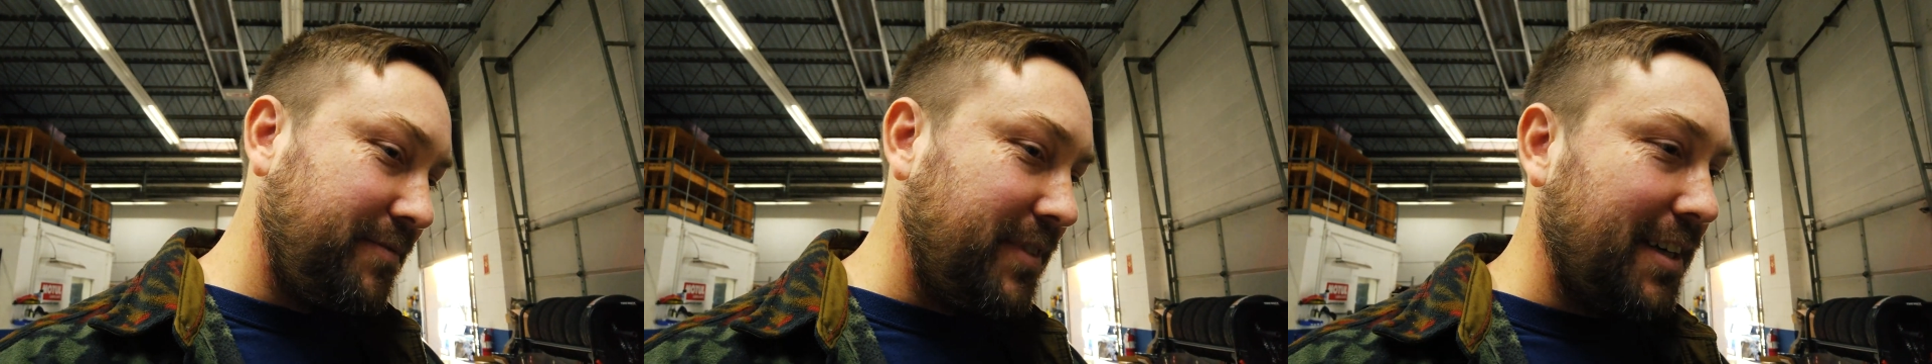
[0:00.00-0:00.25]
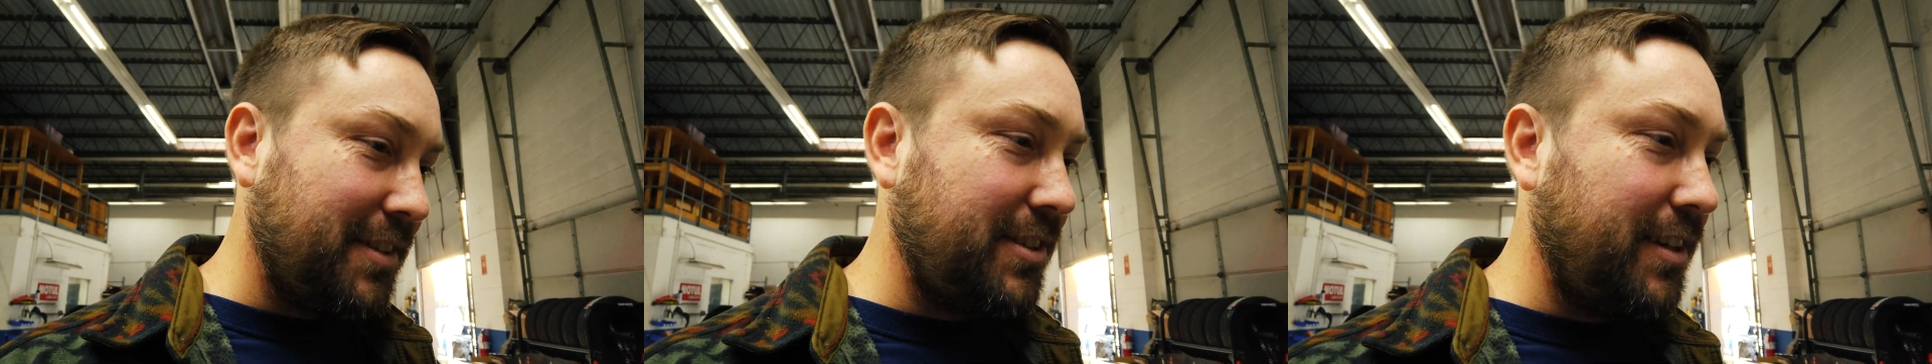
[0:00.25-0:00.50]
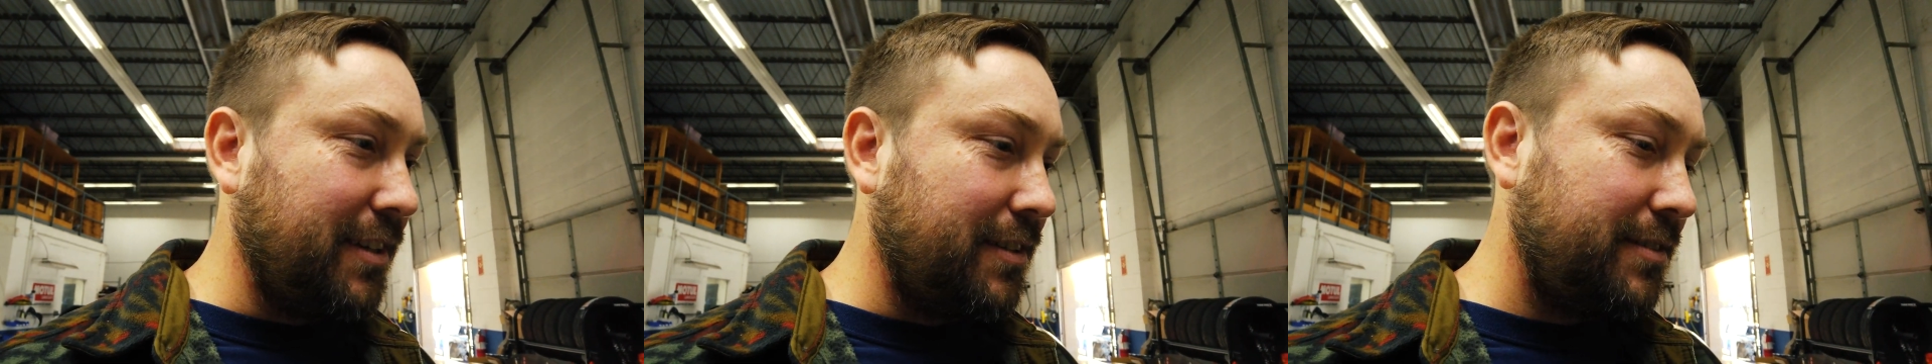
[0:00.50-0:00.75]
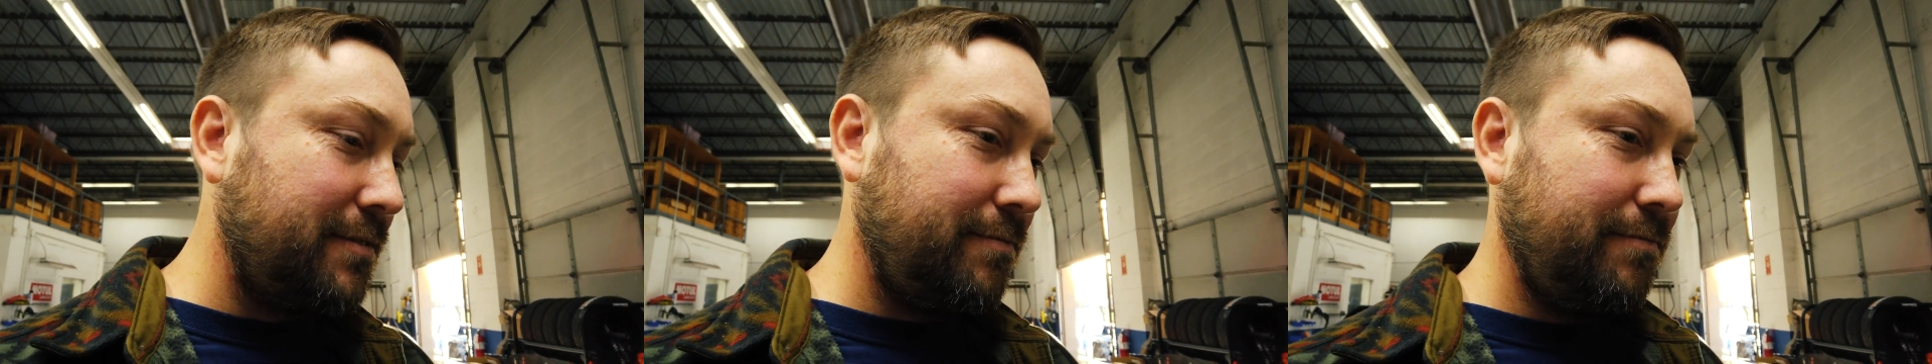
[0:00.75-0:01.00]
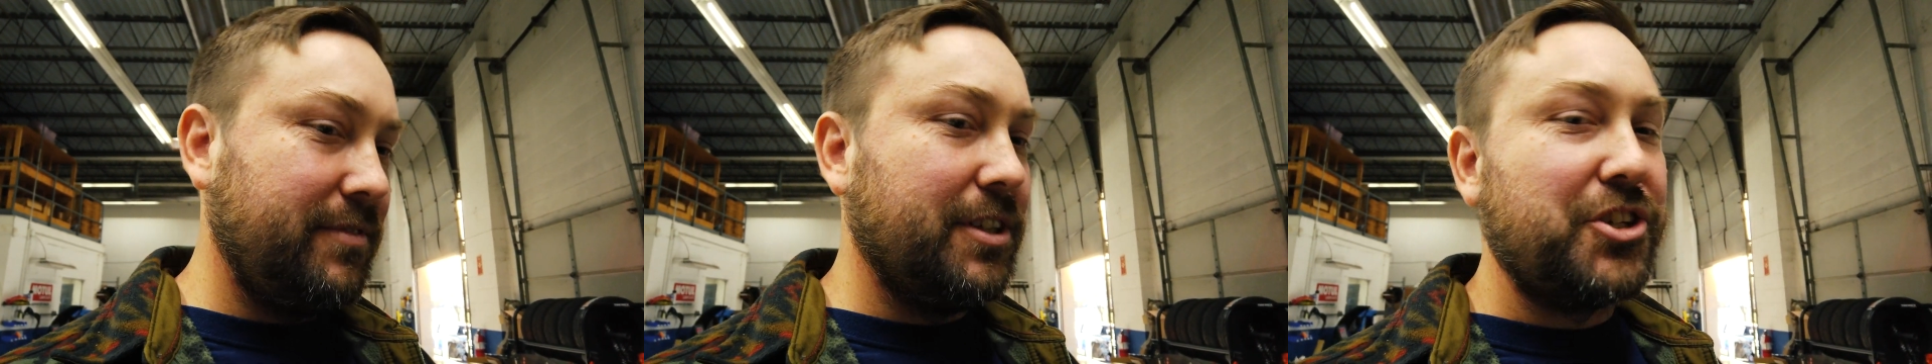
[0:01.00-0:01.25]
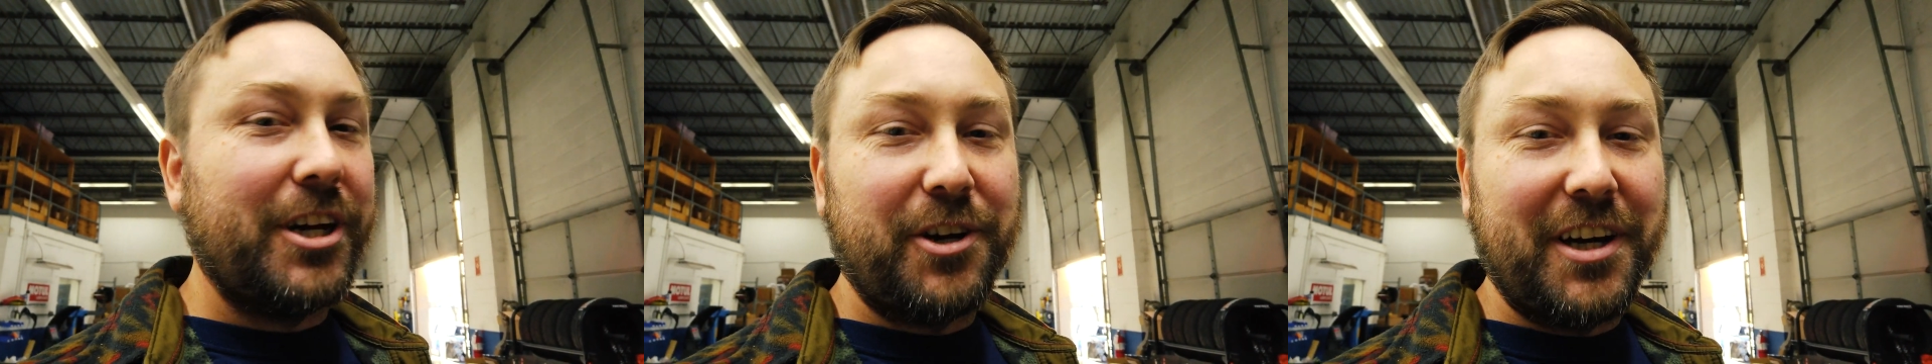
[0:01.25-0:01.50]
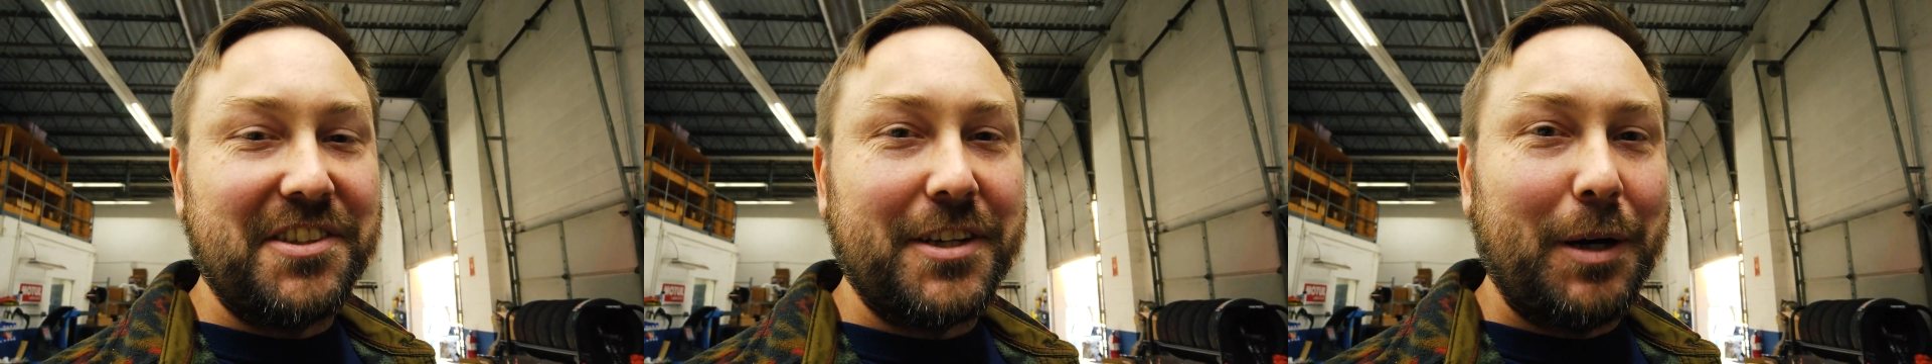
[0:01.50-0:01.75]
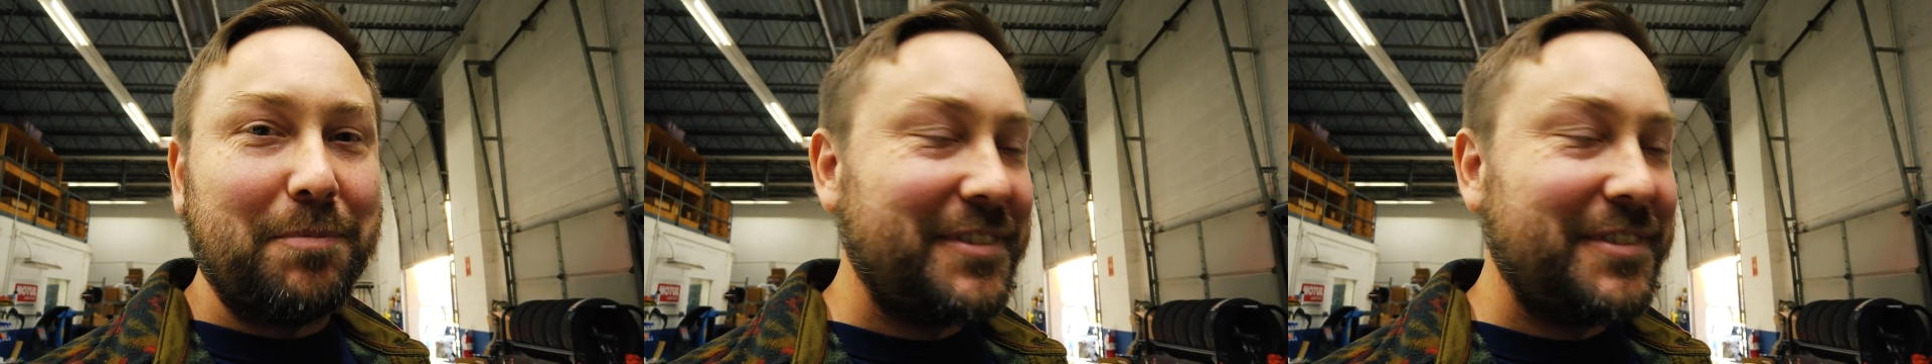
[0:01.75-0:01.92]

that's like the cherry on top.